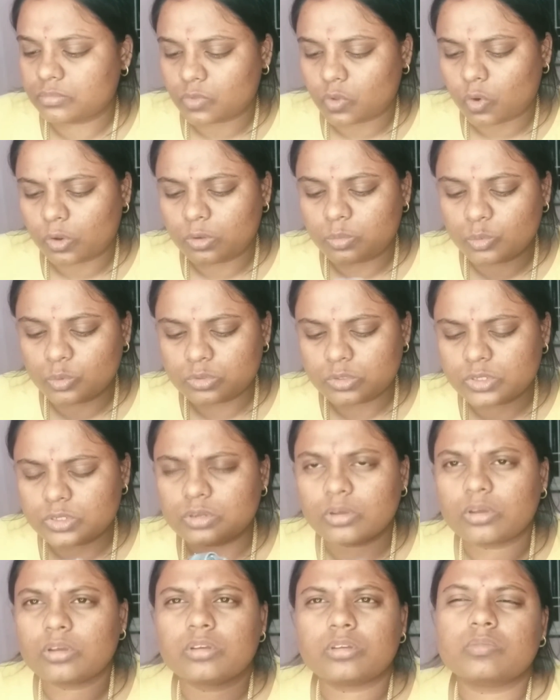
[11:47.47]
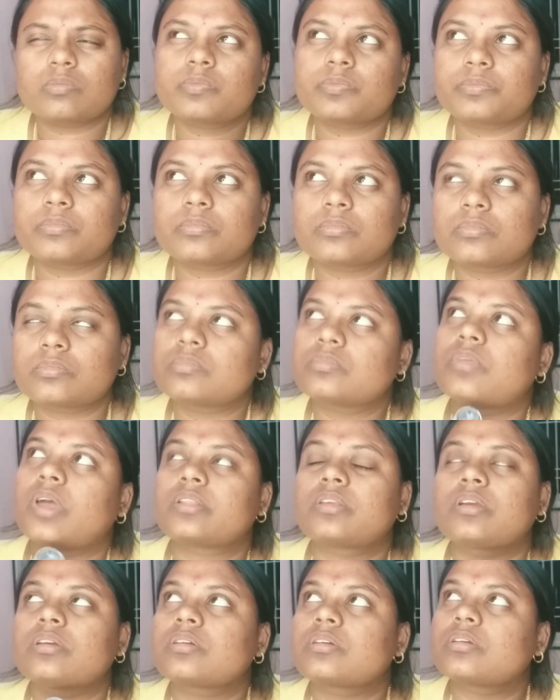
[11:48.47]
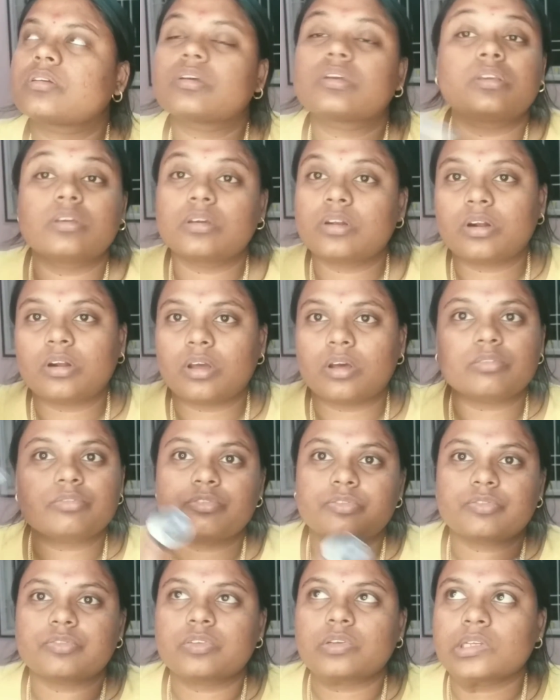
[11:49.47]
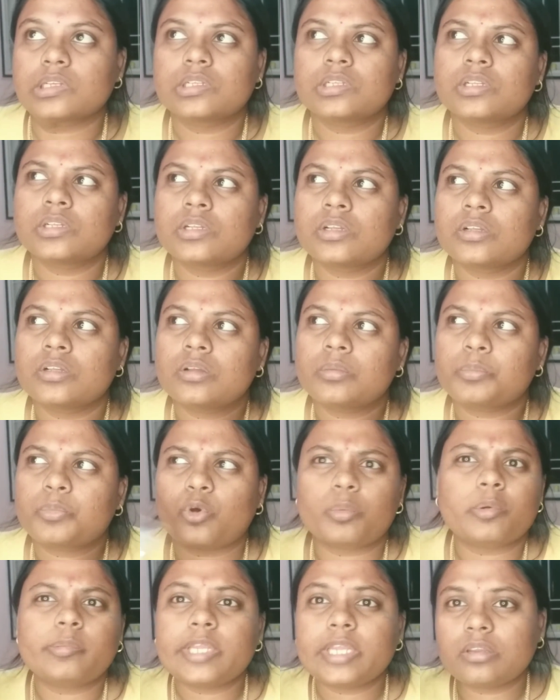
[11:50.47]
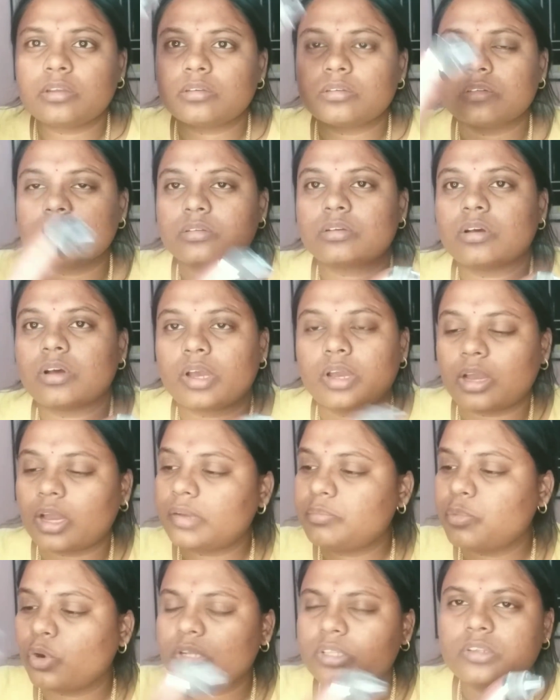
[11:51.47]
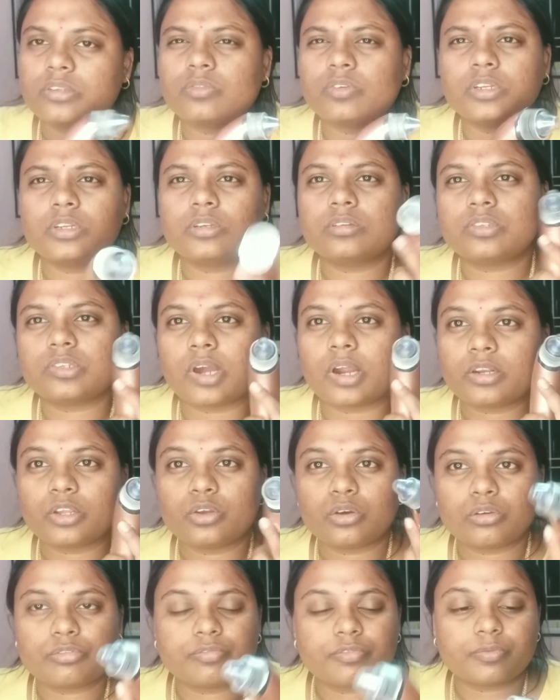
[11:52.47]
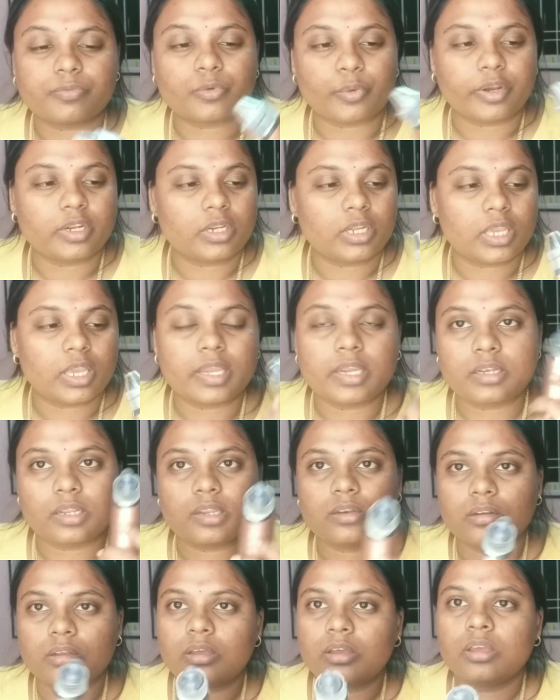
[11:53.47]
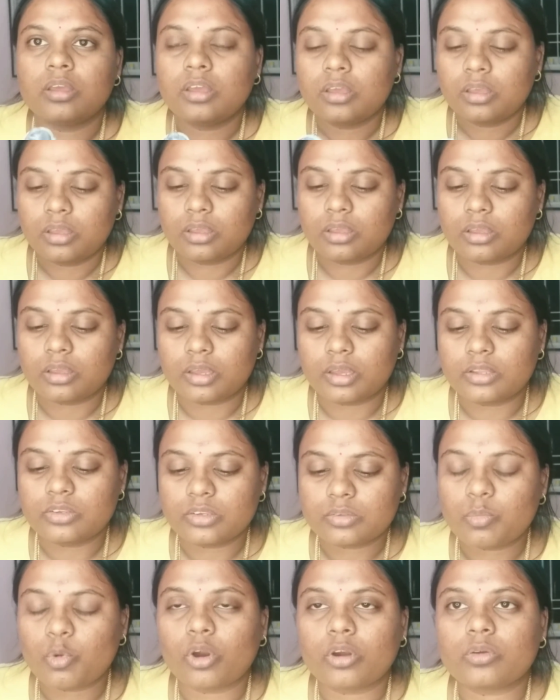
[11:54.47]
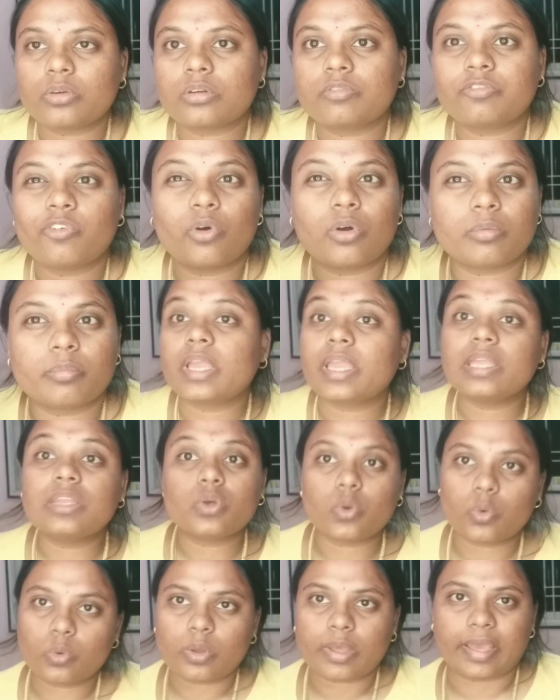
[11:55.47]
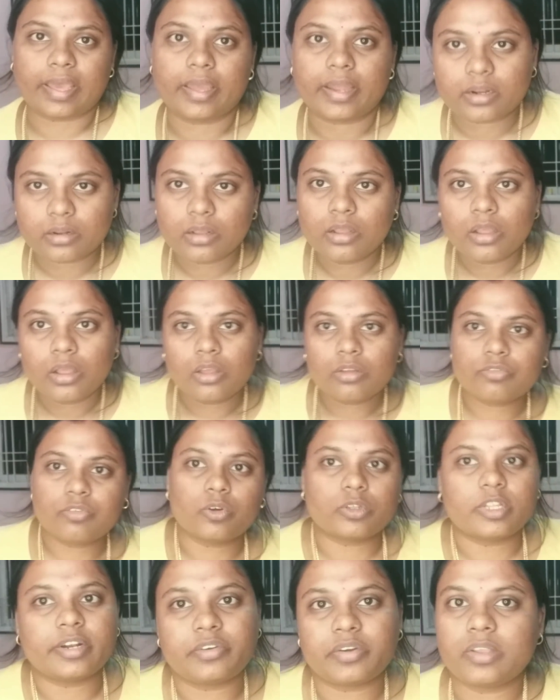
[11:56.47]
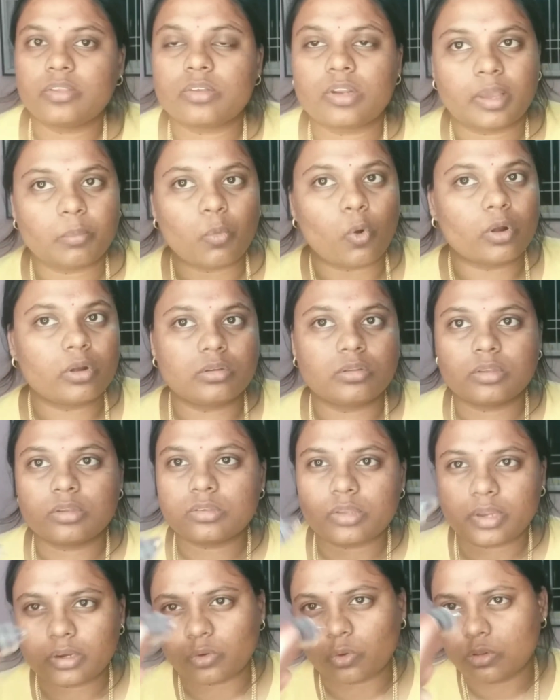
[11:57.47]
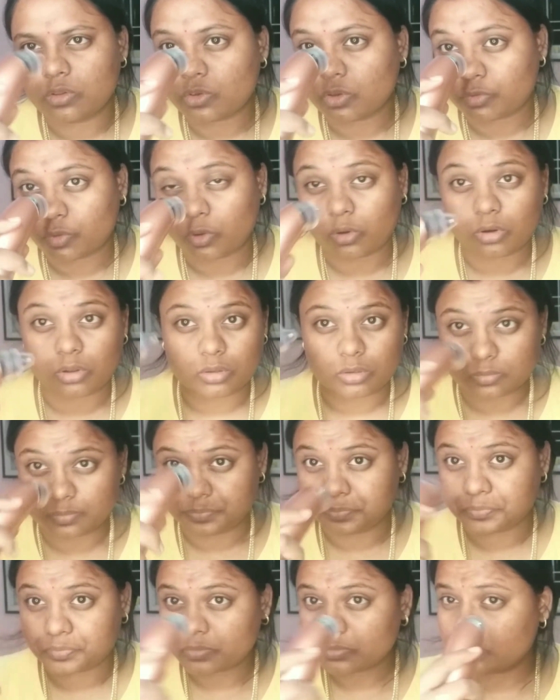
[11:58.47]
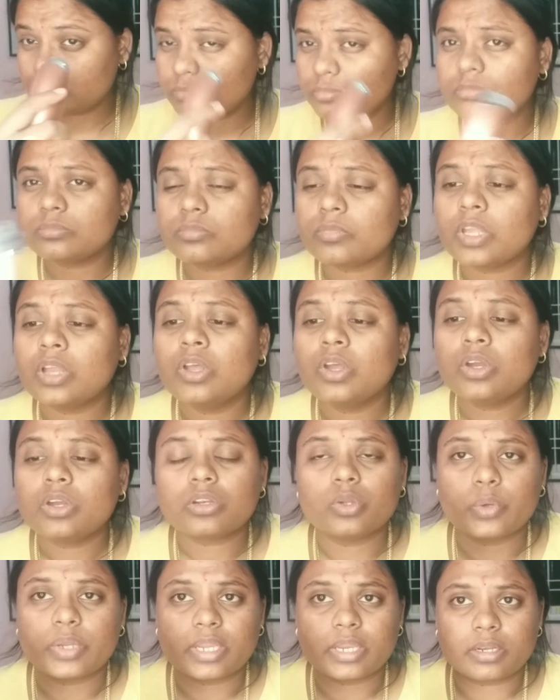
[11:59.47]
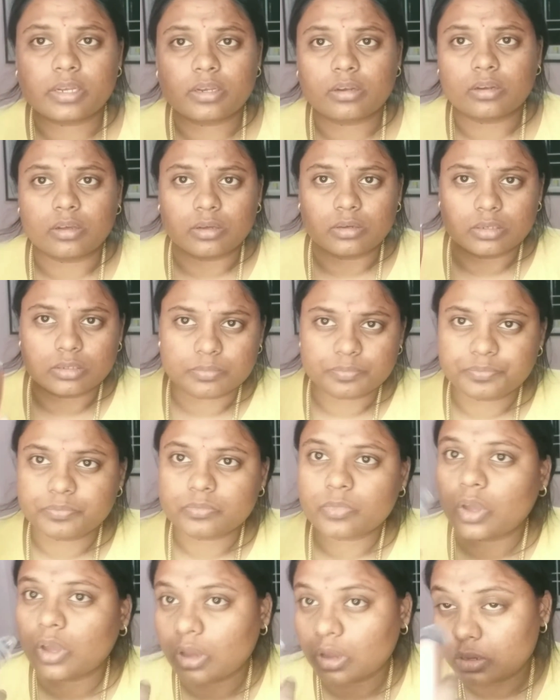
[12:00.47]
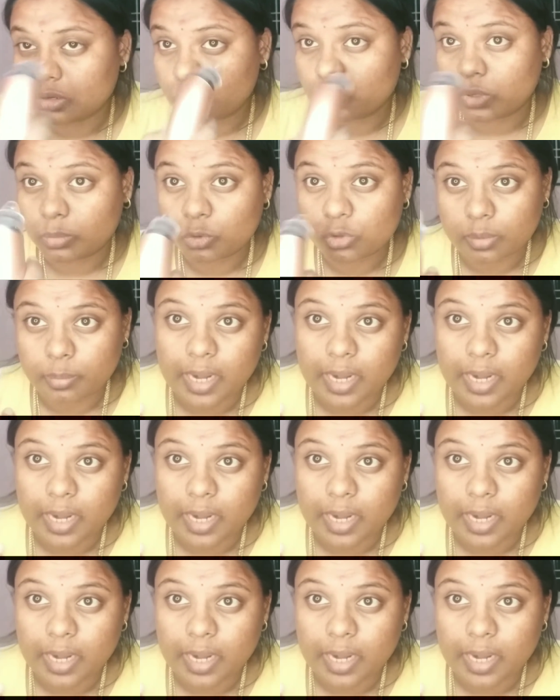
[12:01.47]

almost I think year and off. Probably I bought this one in starting of 2018. I just bought for my ingrow hair. For that reason I bought this, and also for doing it in to remove the